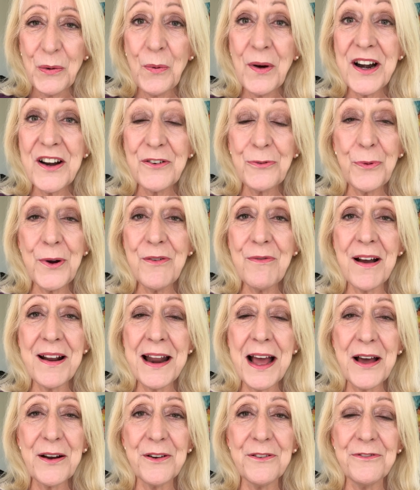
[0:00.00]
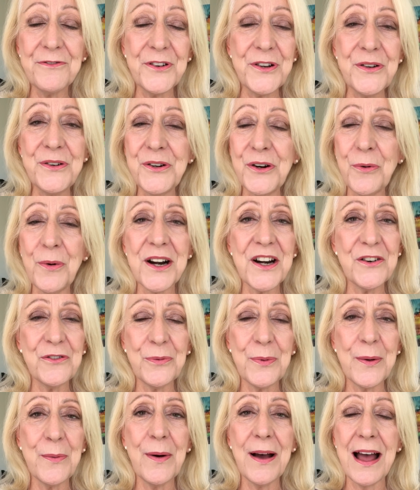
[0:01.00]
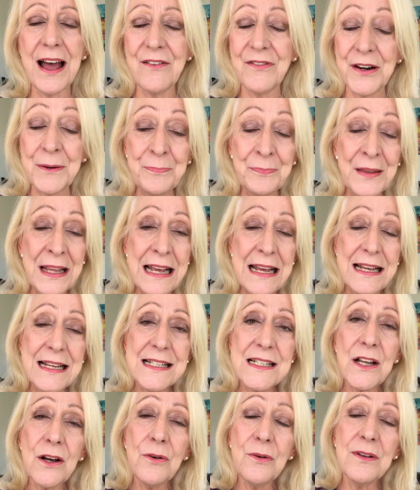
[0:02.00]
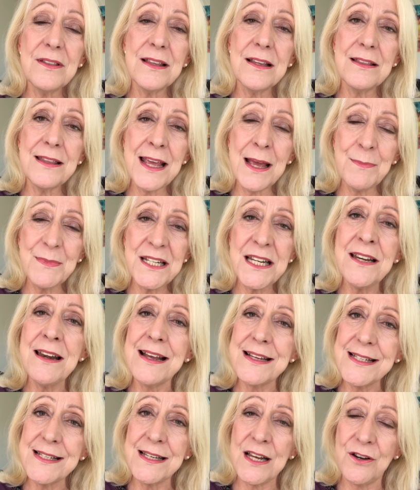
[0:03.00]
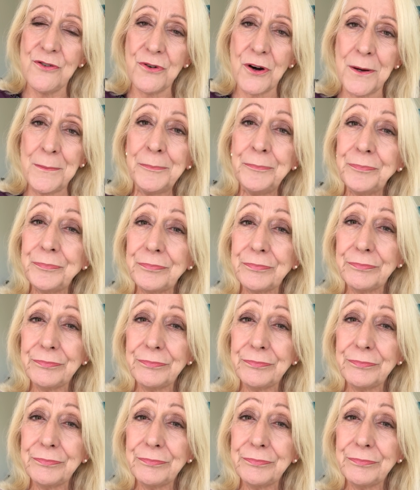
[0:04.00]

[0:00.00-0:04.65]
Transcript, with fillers: what if we run out of food or what if we whatever? So the empty nest syndrome.